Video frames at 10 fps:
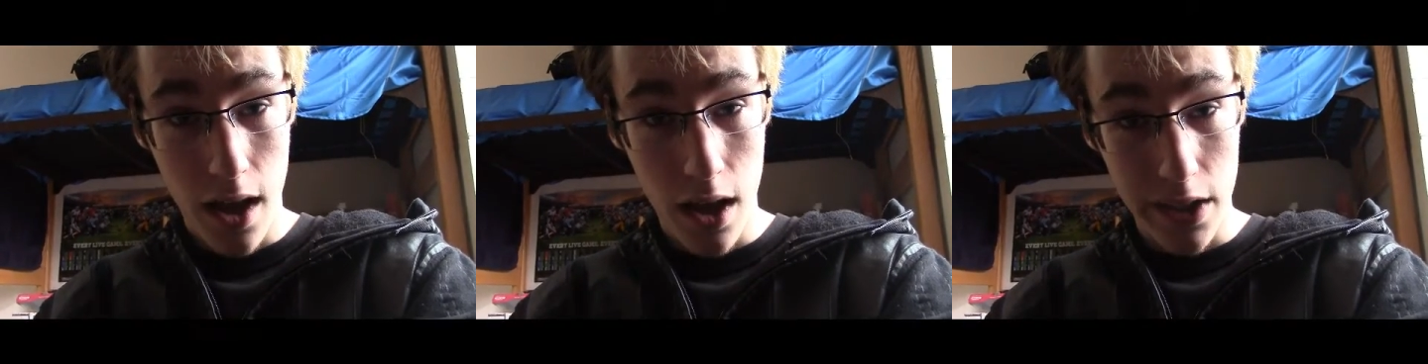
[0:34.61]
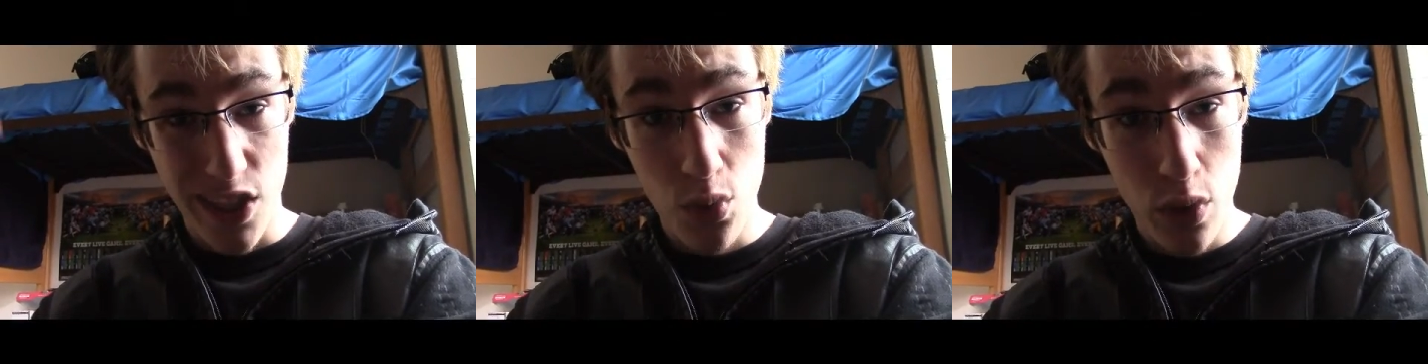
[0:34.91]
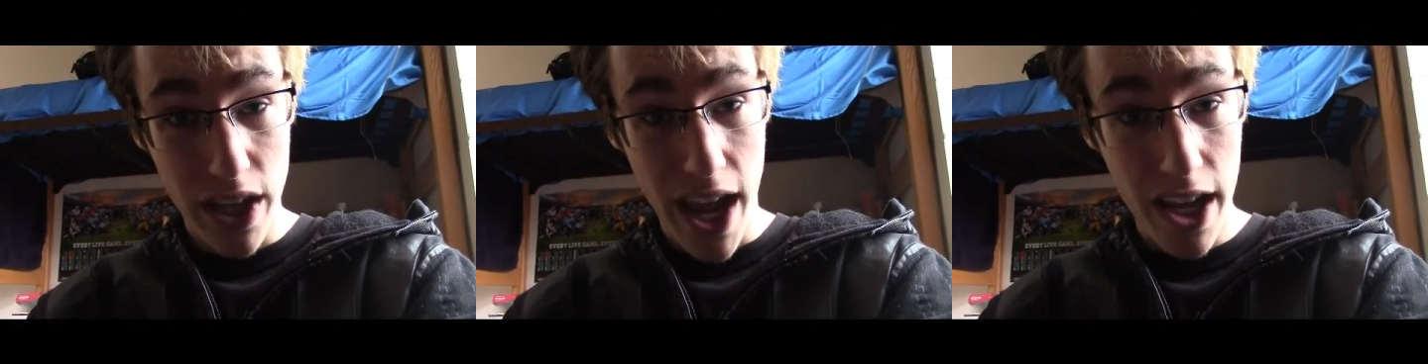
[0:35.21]
Uh, you
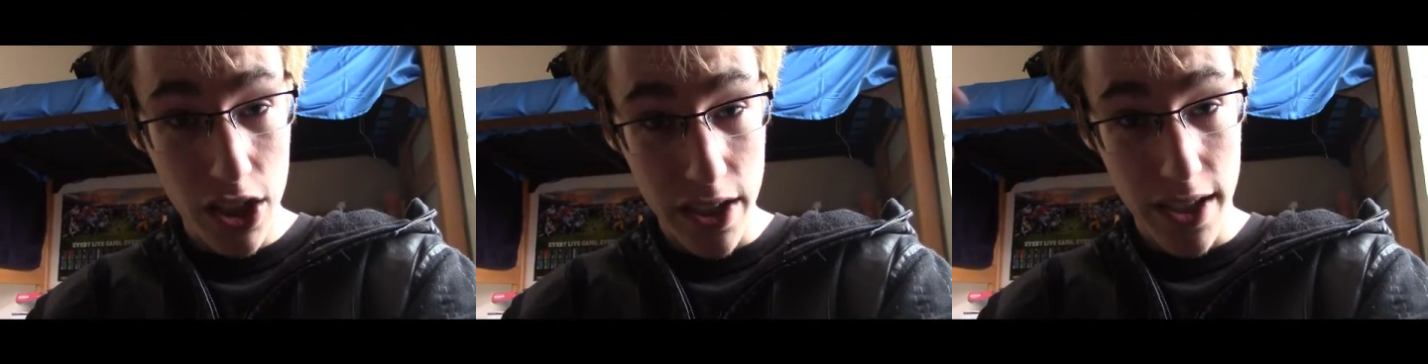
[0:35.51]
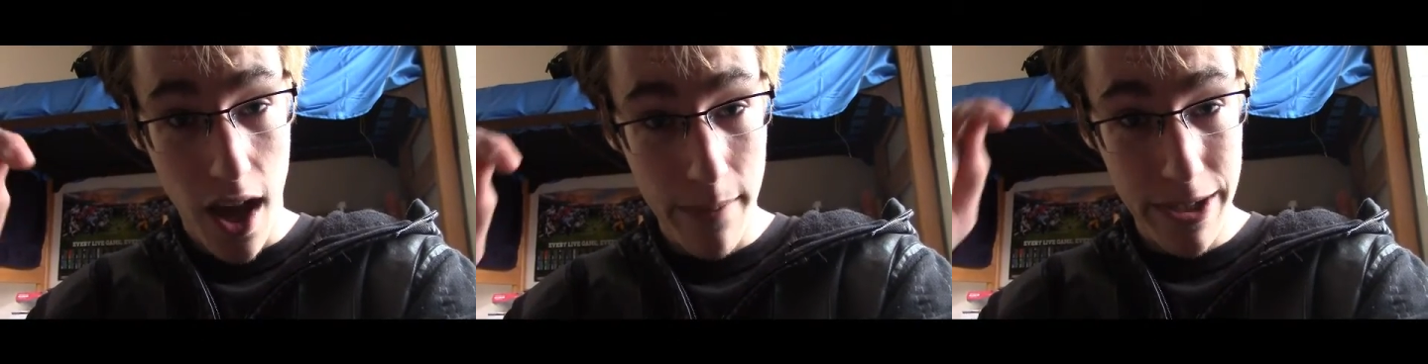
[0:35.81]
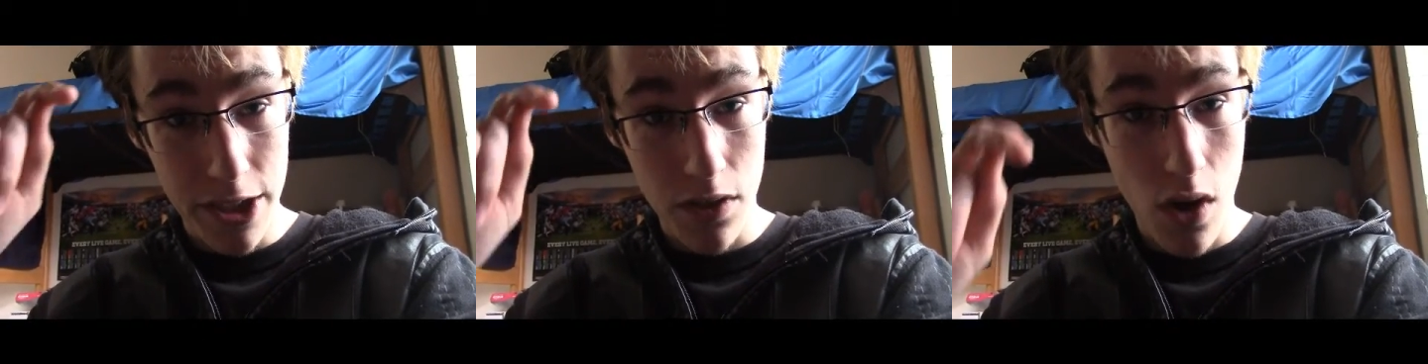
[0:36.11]
can actually
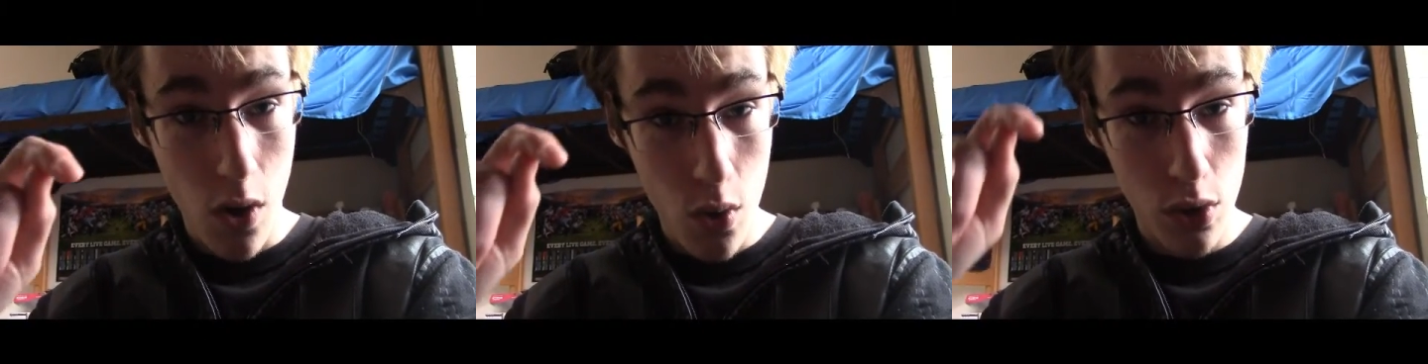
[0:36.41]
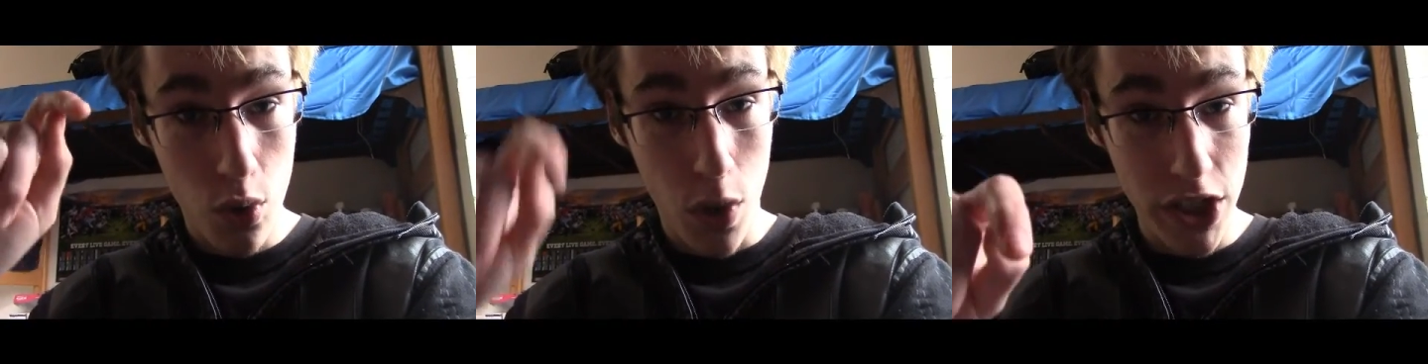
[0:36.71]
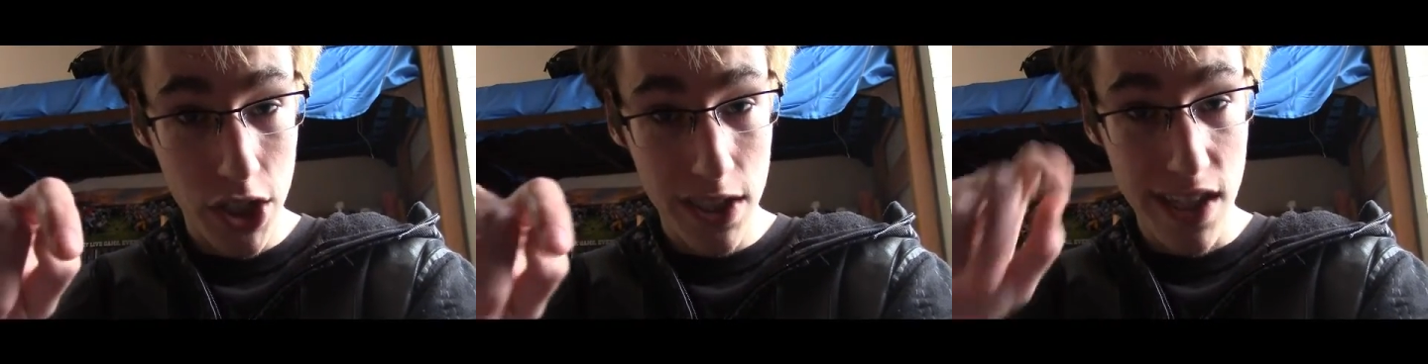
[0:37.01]
comment your own
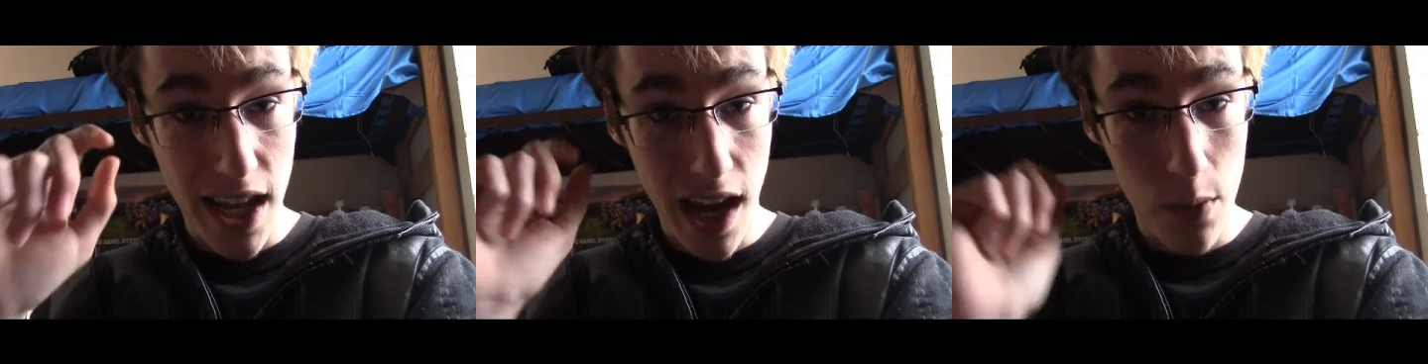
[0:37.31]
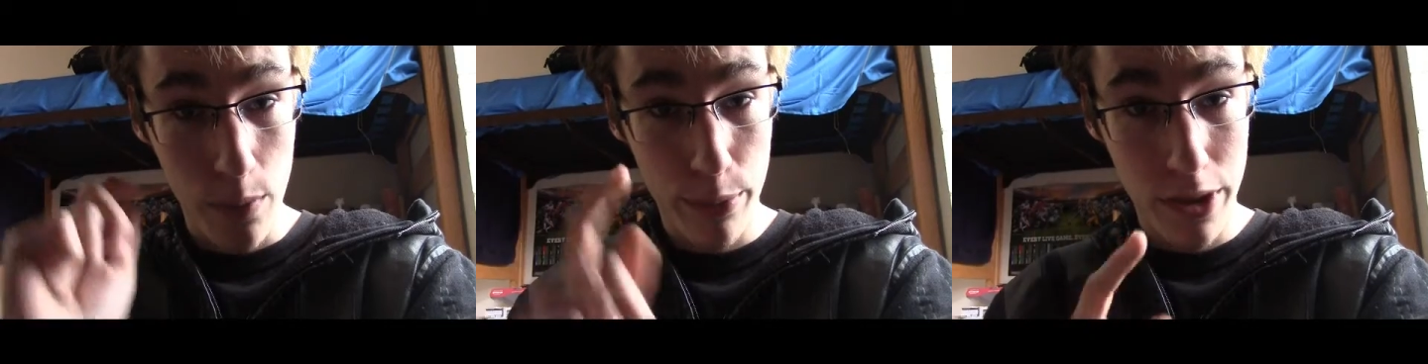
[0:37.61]
questions and I will